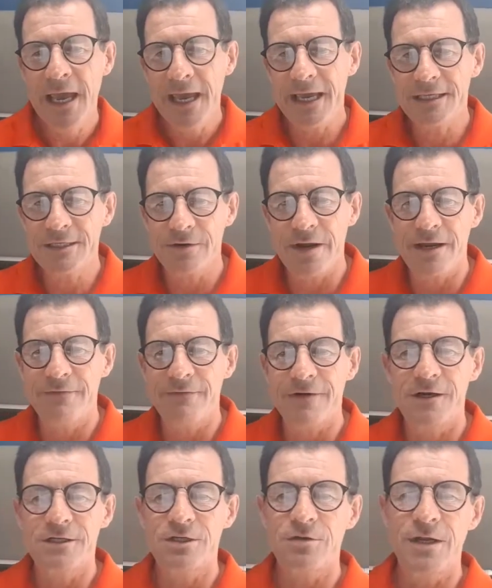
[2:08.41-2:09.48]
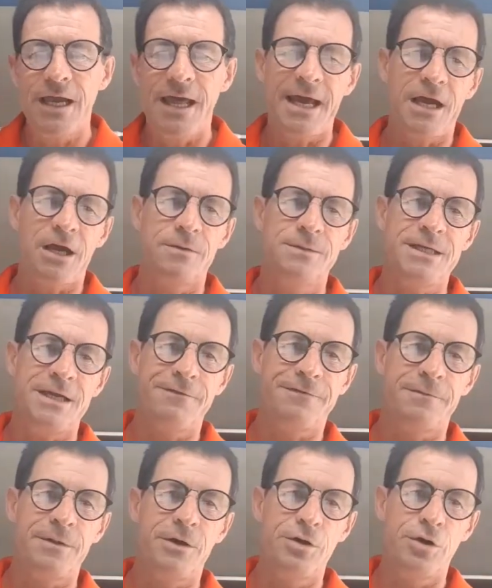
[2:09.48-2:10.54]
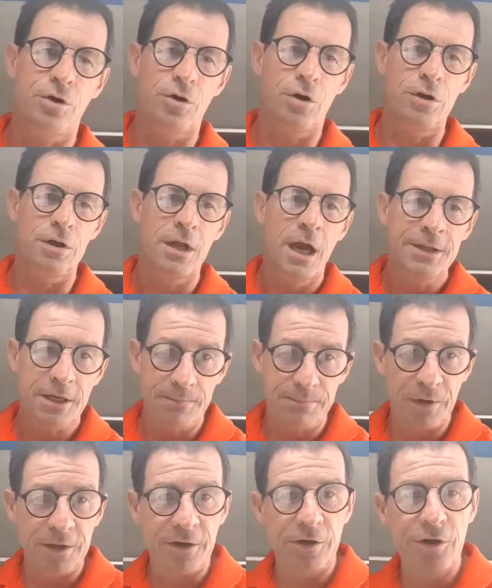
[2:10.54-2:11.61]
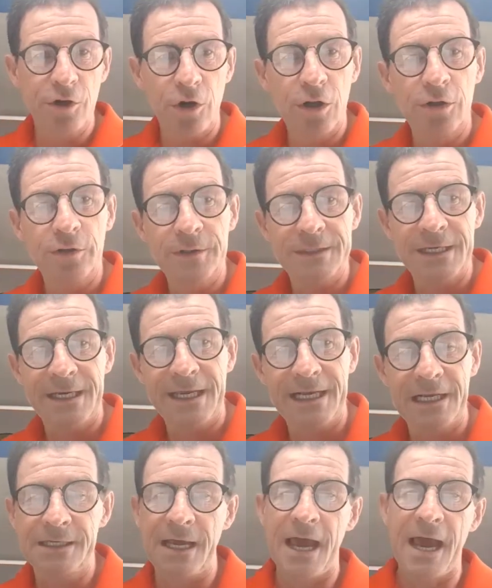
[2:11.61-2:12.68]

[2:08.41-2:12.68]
It's their anniversary, and that comes in from their brother Noel, who's in England,